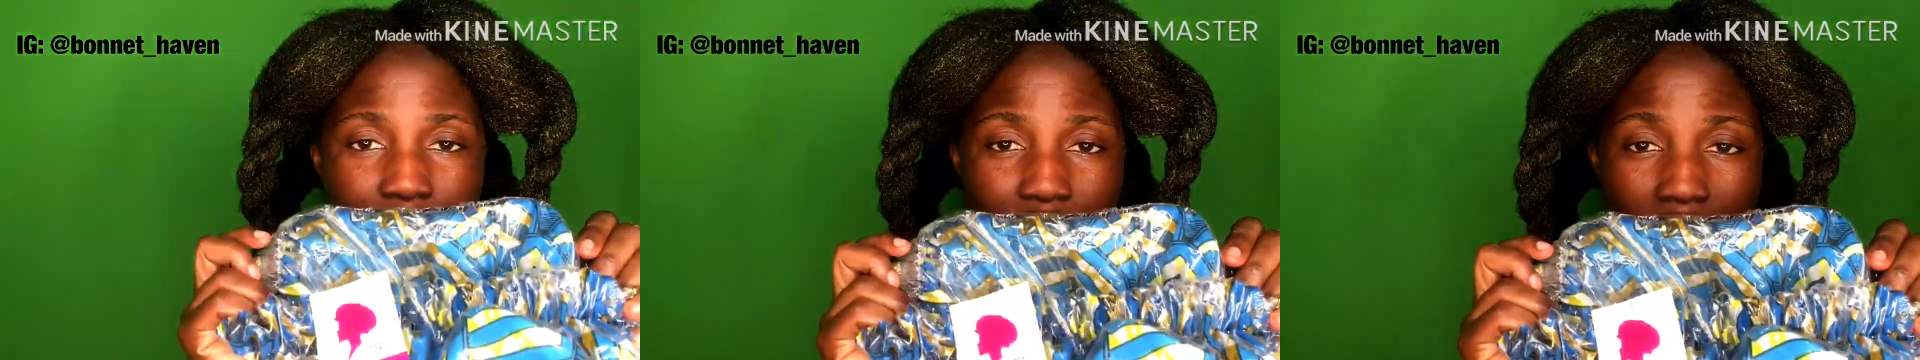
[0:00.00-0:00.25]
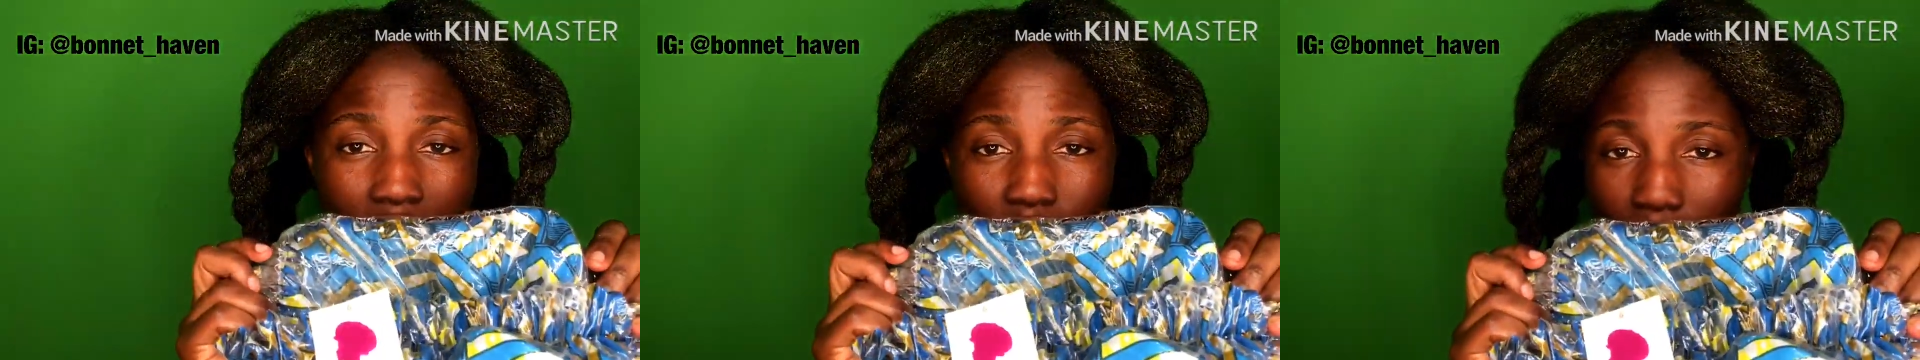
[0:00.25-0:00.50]

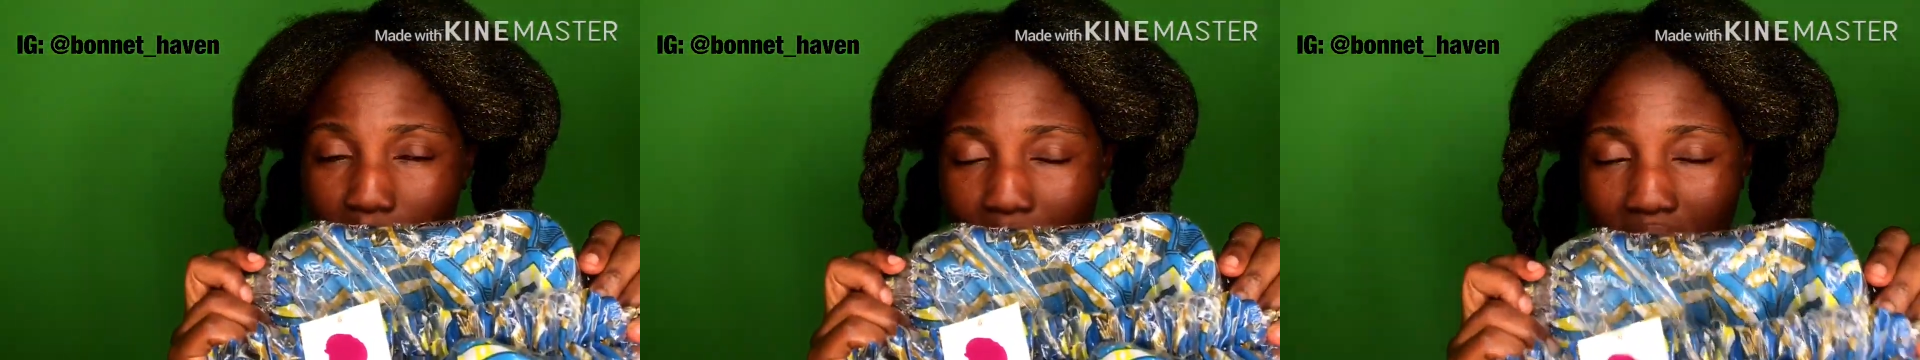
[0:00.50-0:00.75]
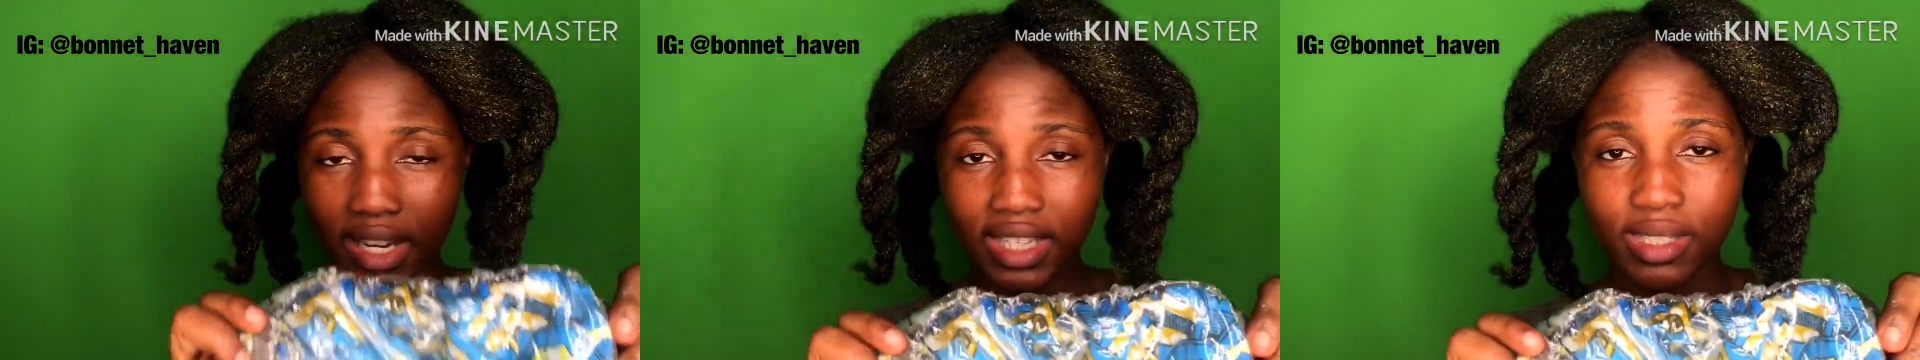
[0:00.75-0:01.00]
great
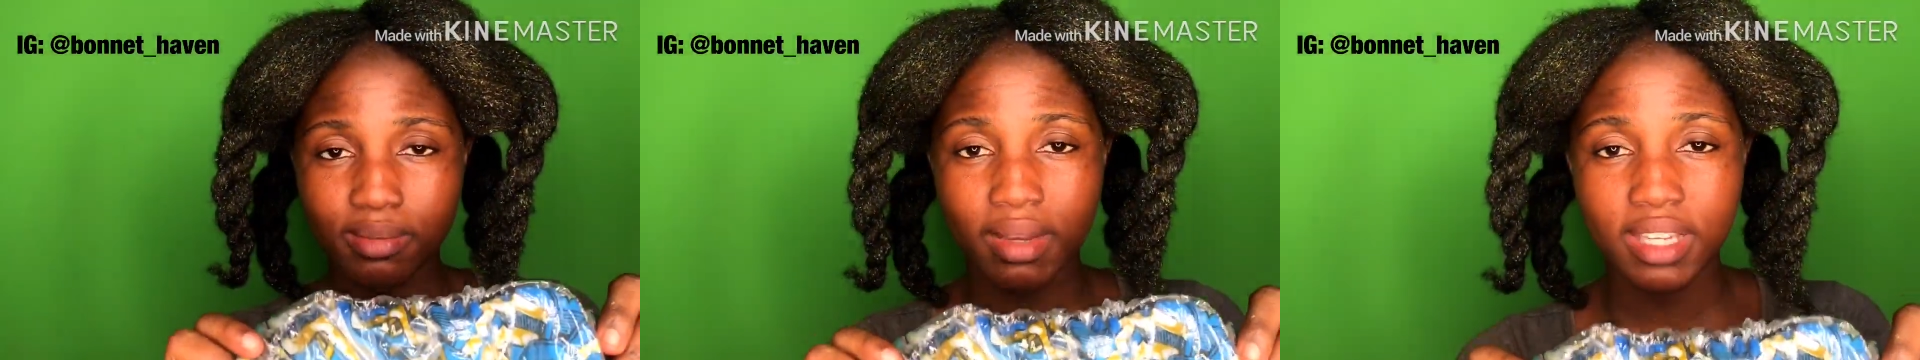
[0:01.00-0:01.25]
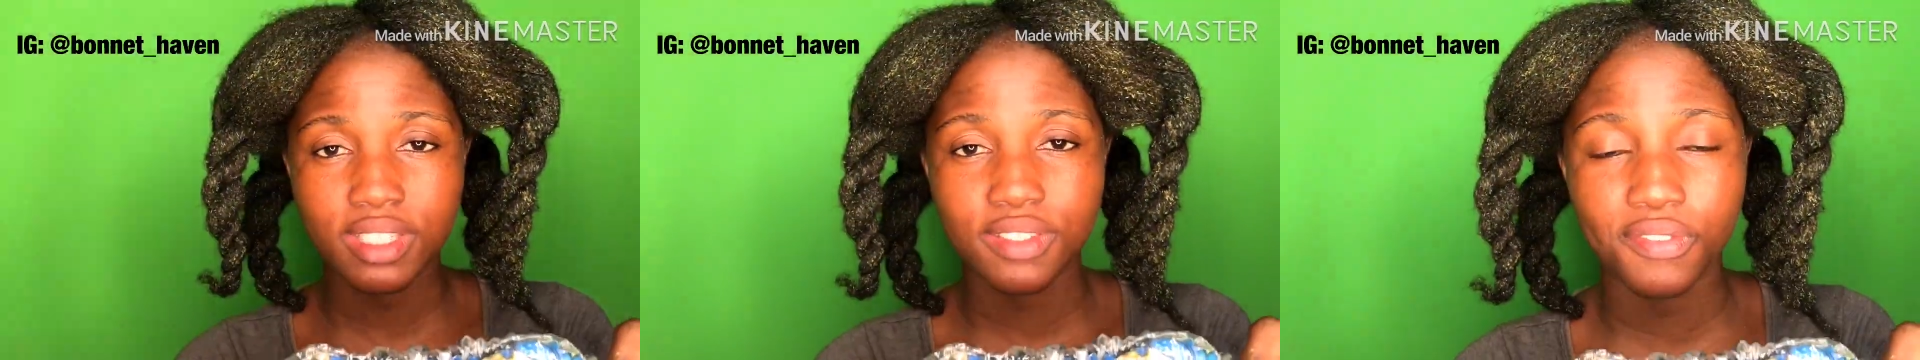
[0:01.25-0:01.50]

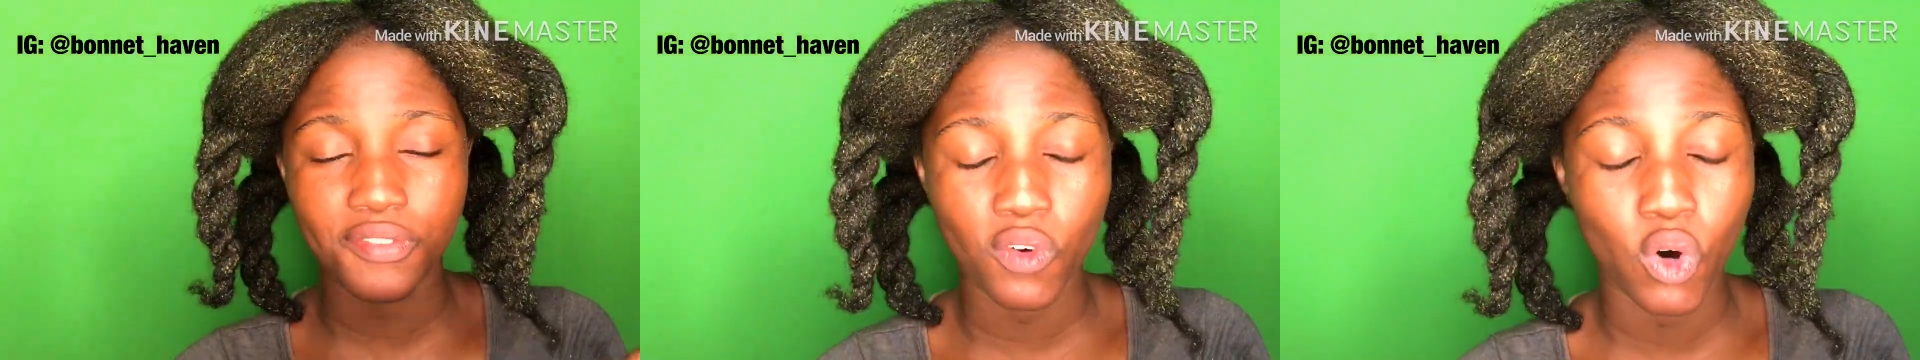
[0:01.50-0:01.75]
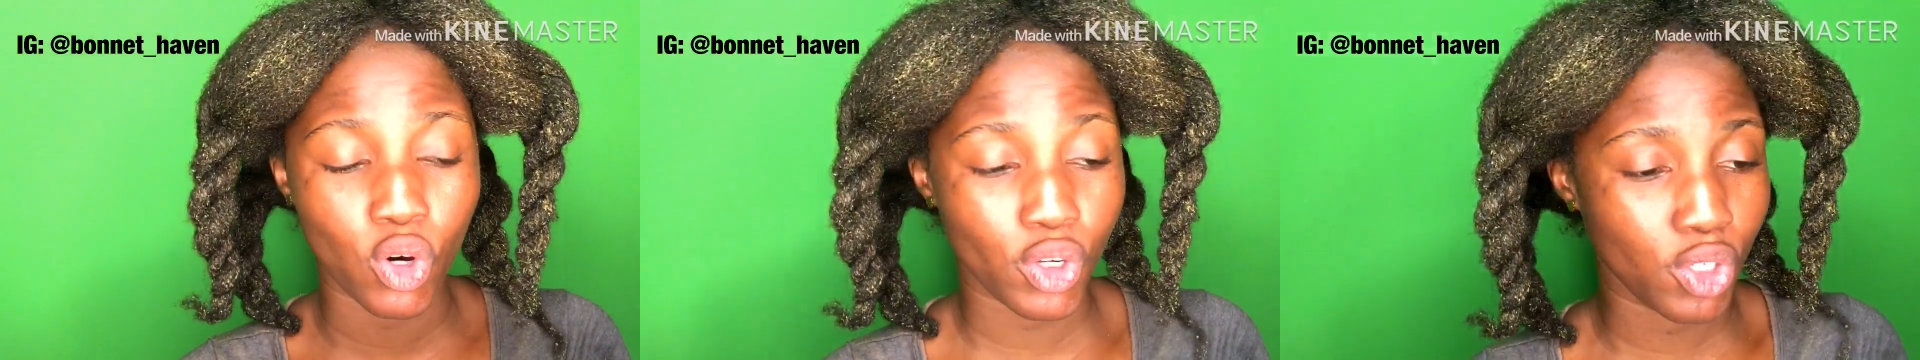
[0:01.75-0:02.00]
replacement
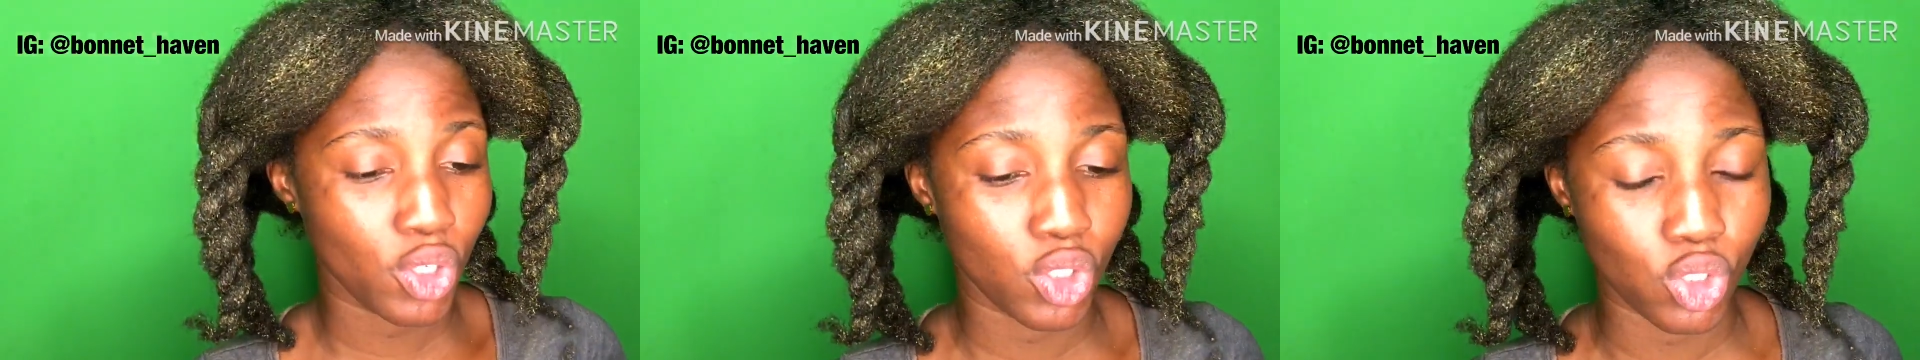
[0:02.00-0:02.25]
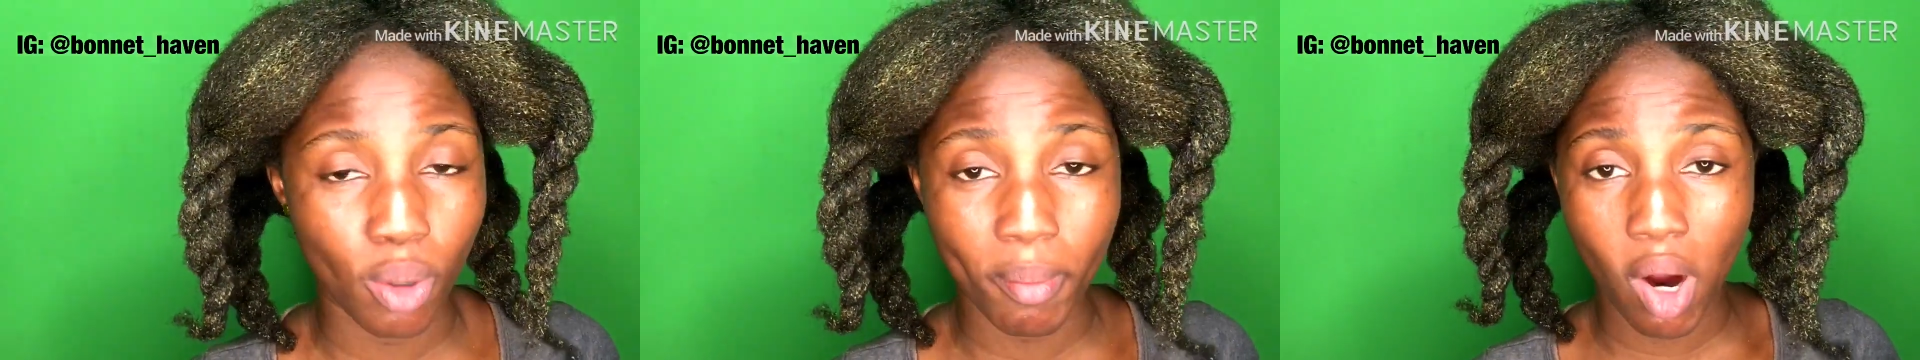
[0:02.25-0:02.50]
for your
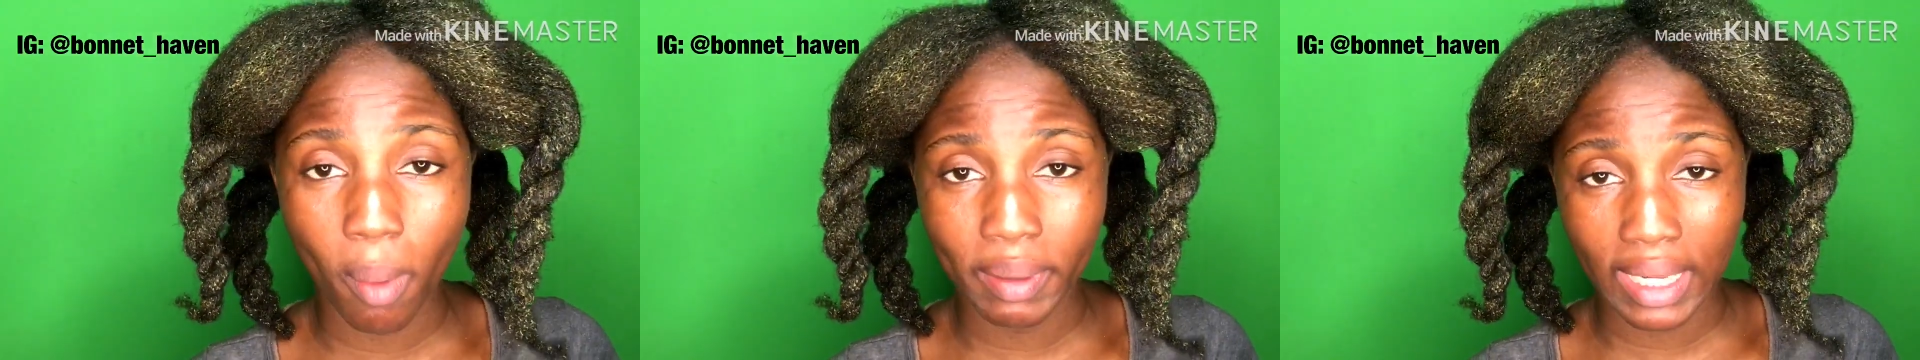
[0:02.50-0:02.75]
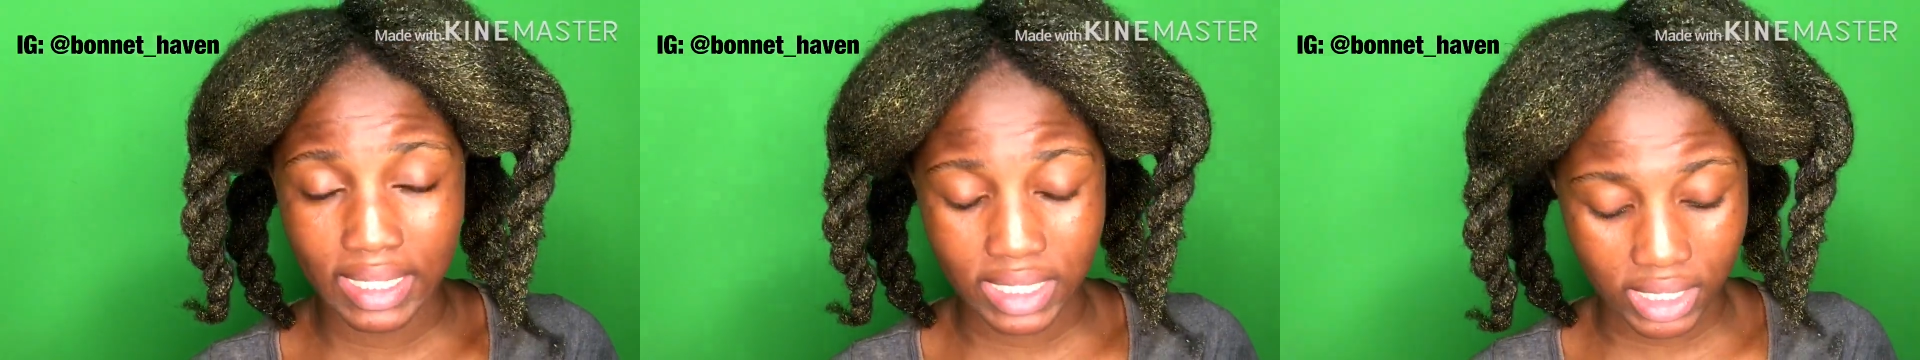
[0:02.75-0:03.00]
normal
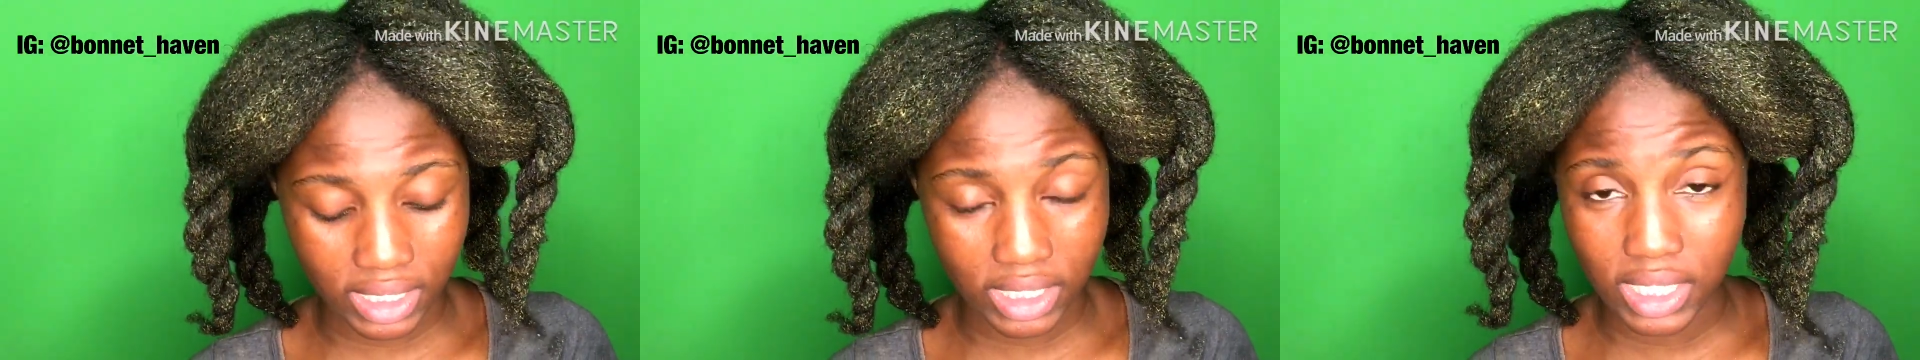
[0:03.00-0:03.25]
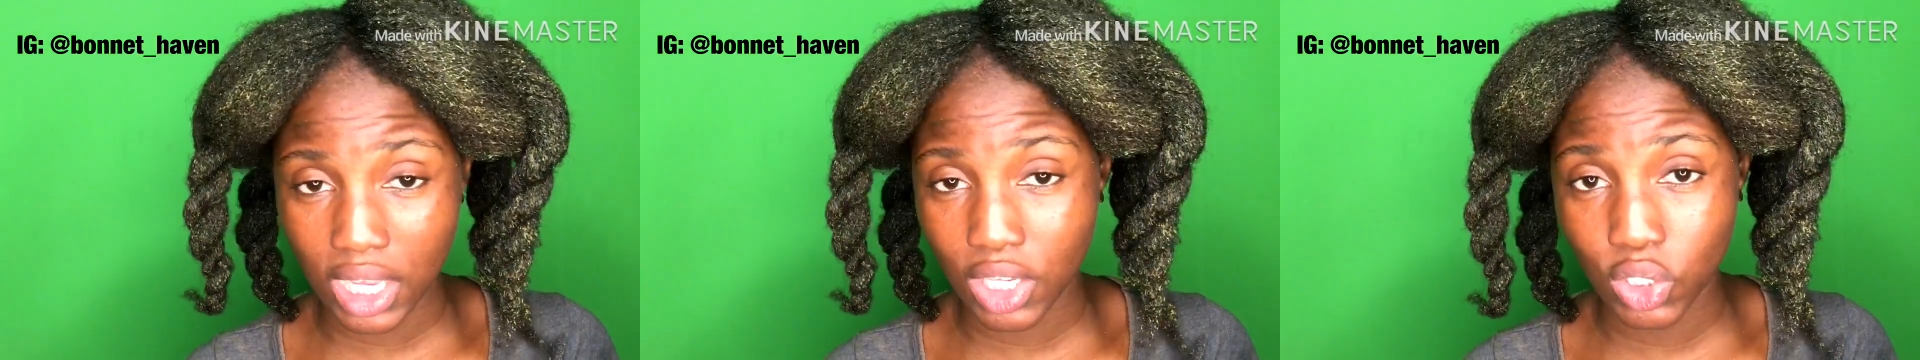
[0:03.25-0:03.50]
plastics
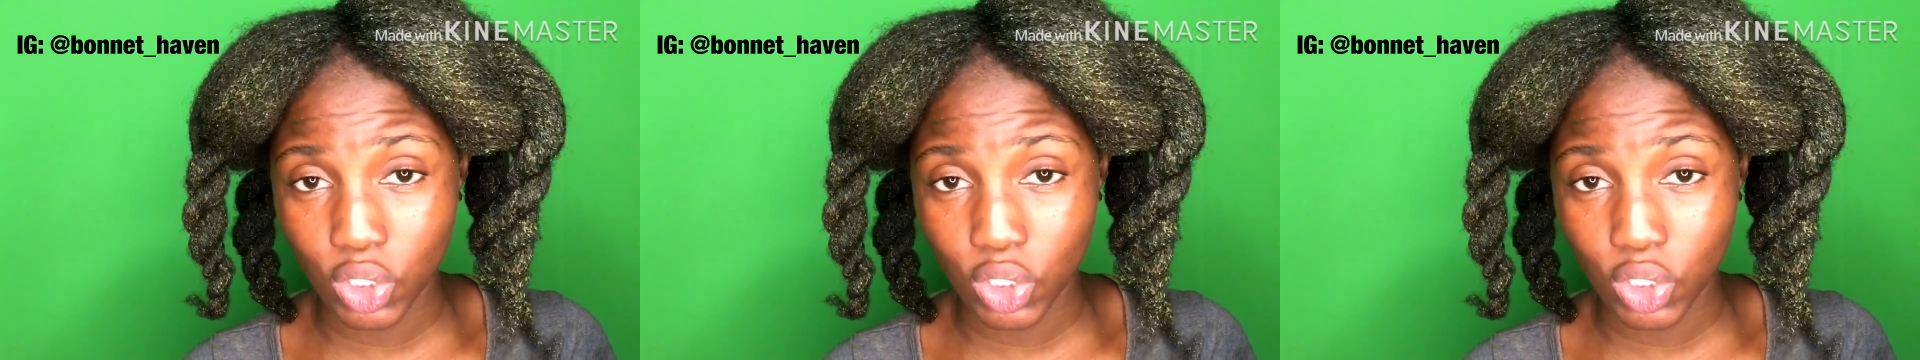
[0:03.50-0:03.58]
that